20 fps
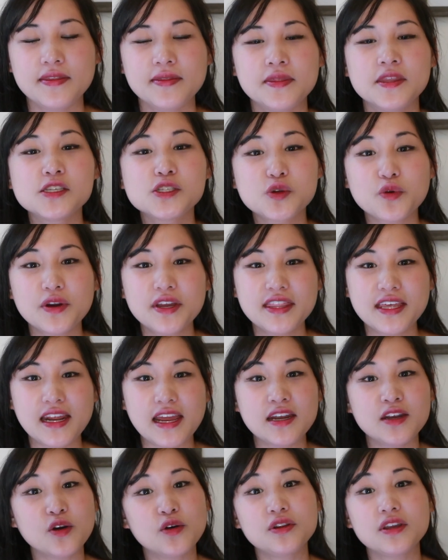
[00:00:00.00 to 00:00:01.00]
The story that
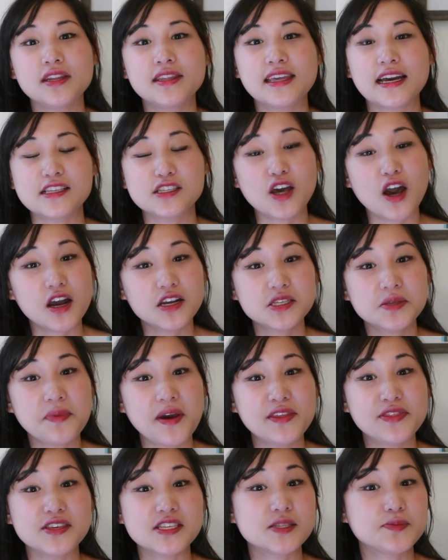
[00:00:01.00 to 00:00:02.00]
I noted that talks
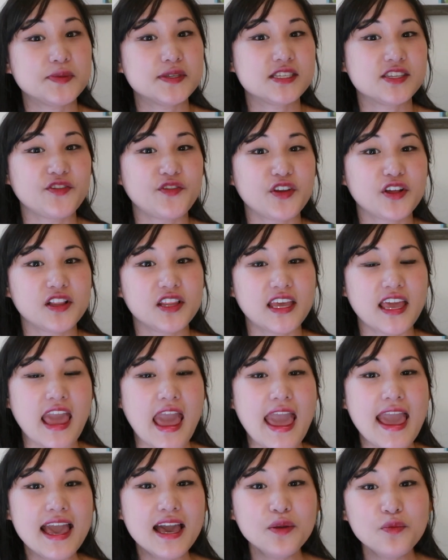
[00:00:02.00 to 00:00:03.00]
about this specifically,
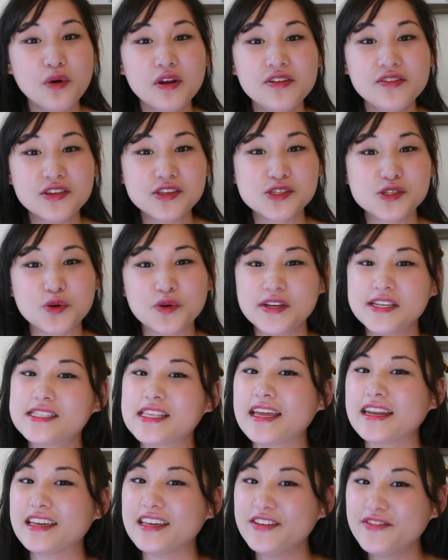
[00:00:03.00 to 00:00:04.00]
and one of of the stories
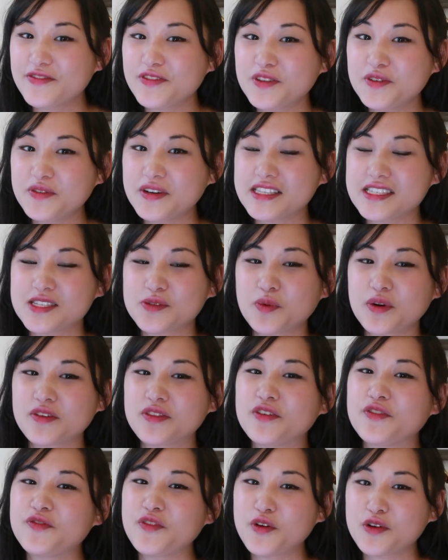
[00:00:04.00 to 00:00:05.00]
that influenced one
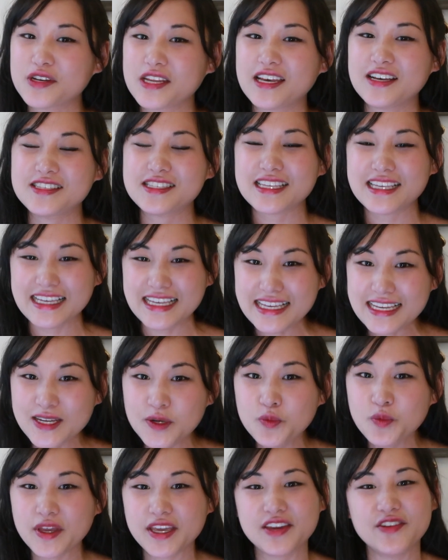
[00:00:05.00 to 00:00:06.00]
of the folktales
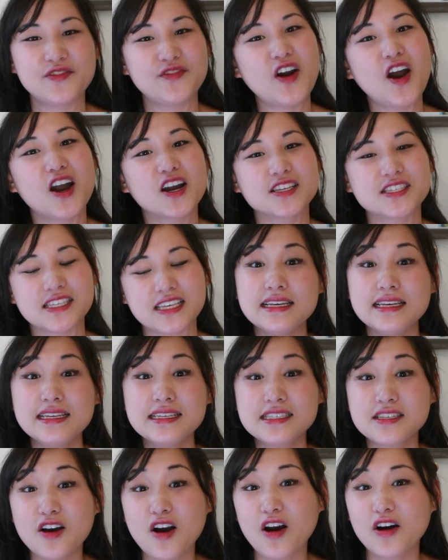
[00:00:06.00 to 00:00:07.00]
in Wicked Fox
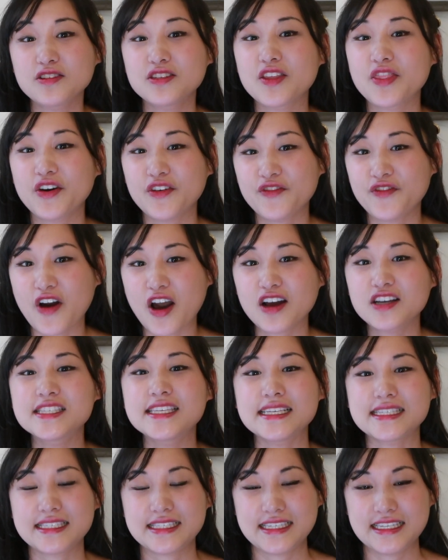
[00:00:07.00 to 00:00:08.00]
is called The
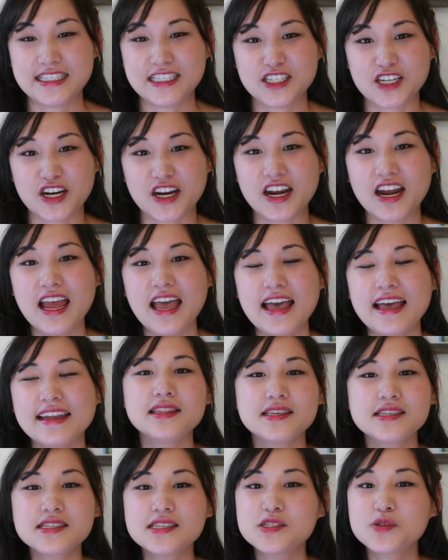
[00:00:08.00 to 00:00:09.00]
Fox Sister.
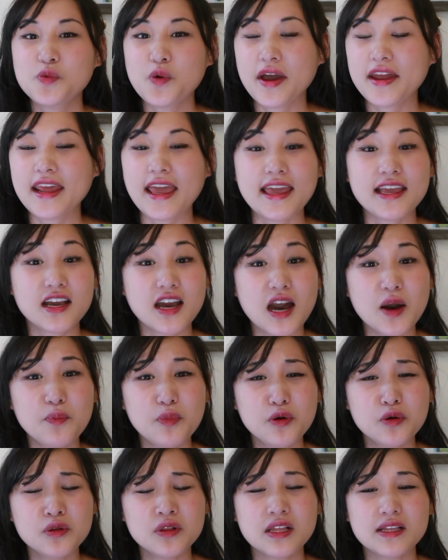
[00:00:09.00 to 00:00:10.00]
This is when a
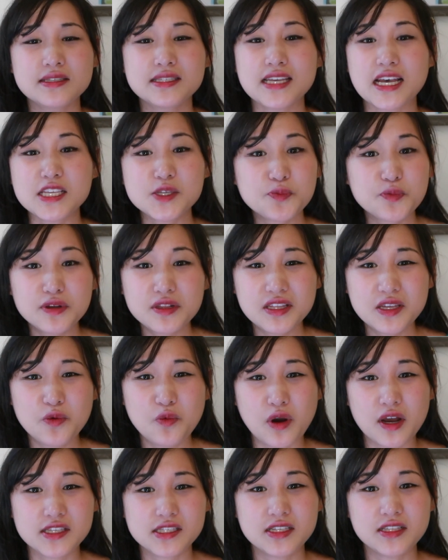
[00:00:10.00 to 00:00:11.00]
couple desperately
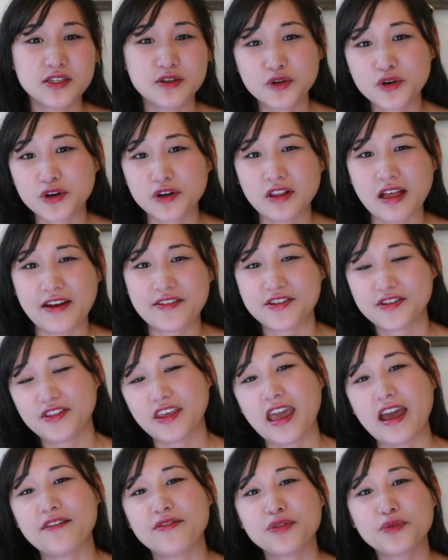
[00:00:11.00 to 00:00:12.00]
wants a little girl after
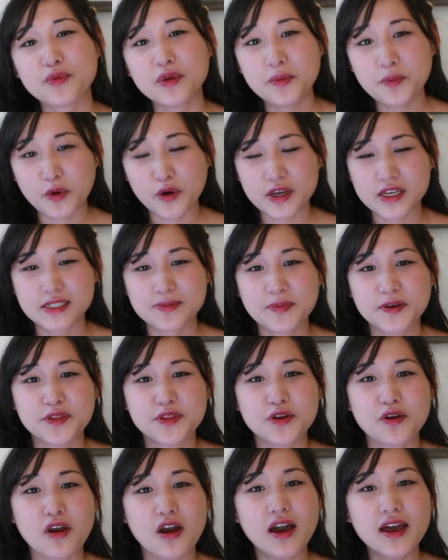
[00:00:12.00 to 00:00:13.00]
they have 3 boys, but
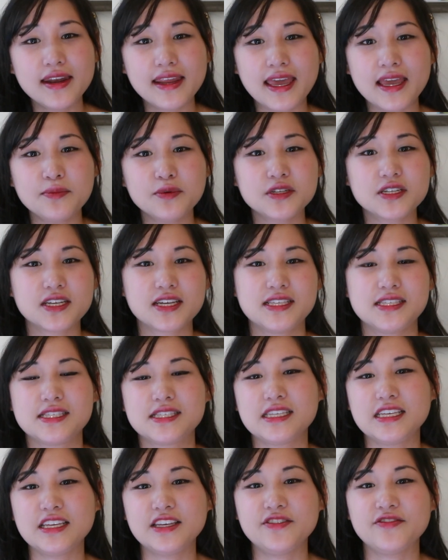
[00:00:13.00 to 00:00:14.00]
they're unable to
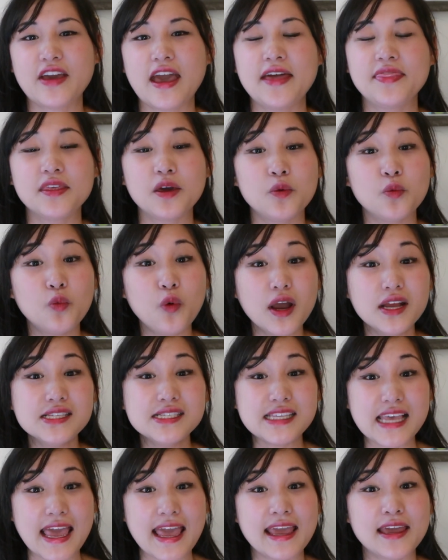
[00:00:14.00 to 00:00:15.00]
conceive, and then
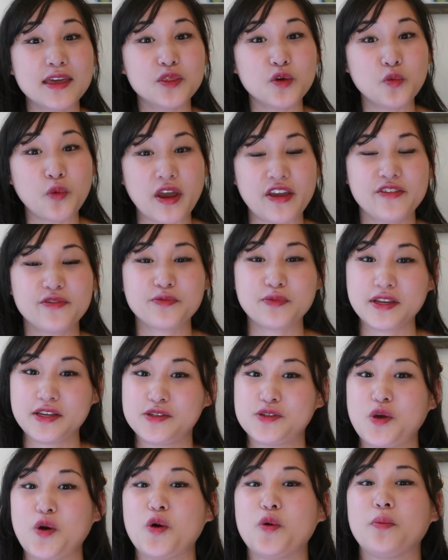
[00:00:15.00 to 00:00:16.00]
one day the wife
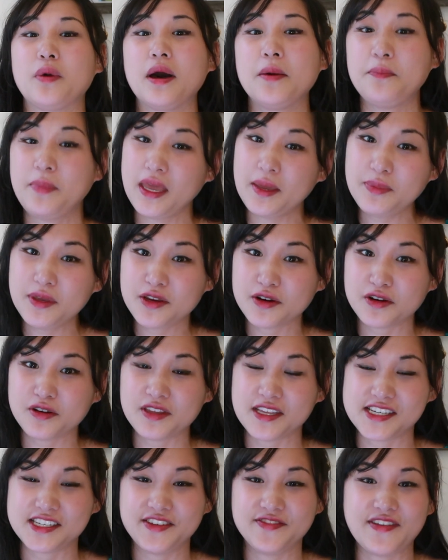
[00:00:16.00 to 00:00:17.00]
brings home a baby girl
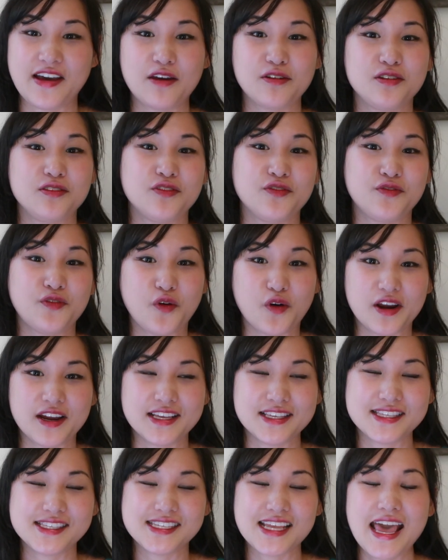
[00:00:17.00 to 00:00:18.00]
that she found in the
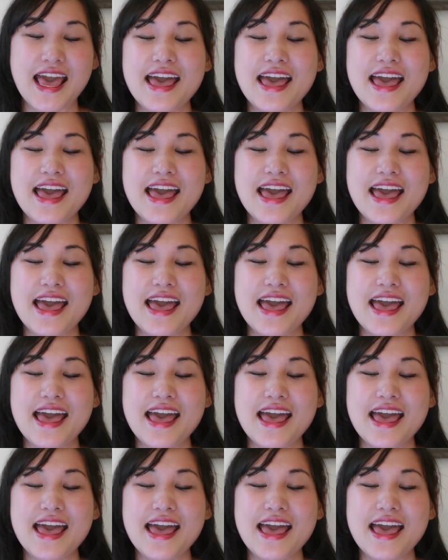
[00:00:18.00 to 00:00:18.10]
forest.